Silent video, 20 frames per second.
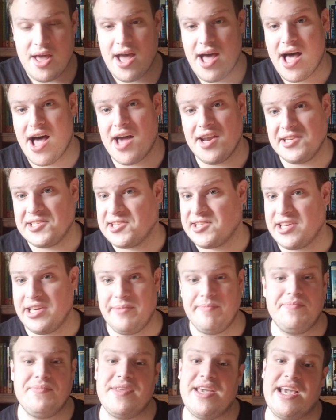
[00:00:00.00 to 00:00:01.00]

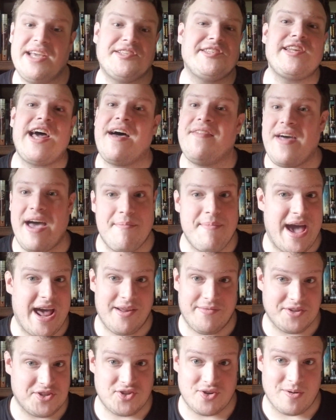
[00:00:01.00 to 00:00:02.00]
honestly, it's not that bad
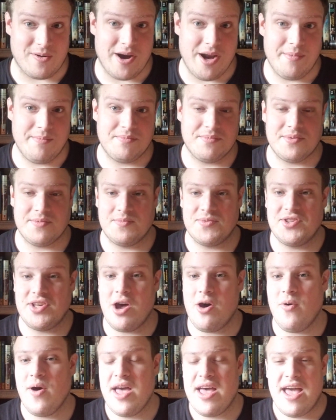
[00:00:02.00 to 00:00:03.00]
of a story.
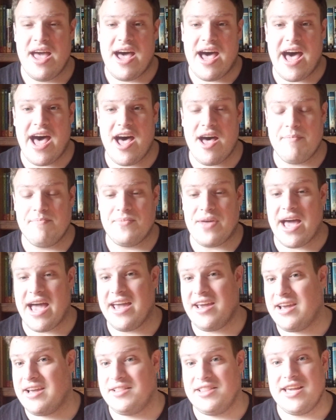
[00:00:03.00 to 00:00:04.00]
So
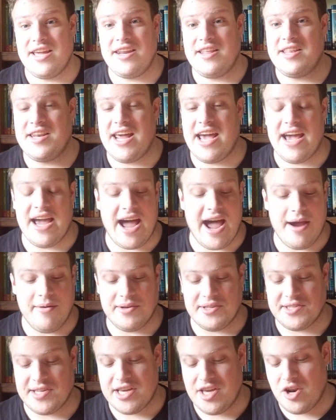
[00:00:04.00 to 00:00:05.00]
at the end of the day, I
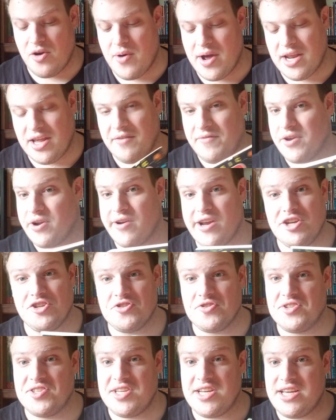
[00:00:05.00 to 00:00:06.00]
would say, you know what, if you're
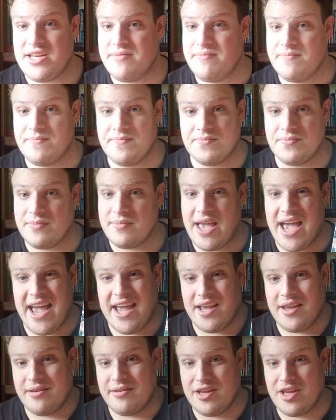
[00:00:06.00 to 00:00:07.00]
interested,
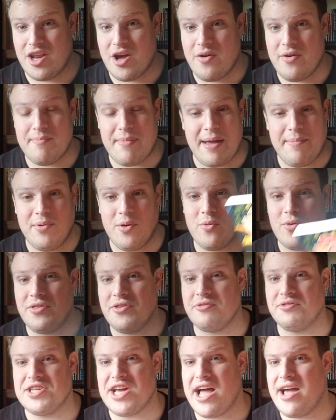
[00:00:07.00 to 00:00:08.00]
hey, it might be worth
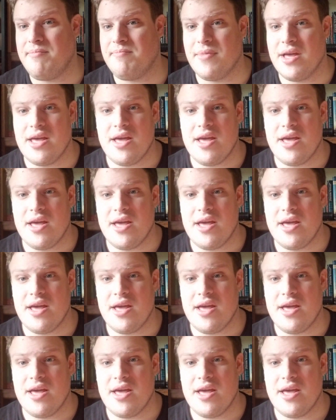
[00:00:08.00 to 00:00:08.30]
your time.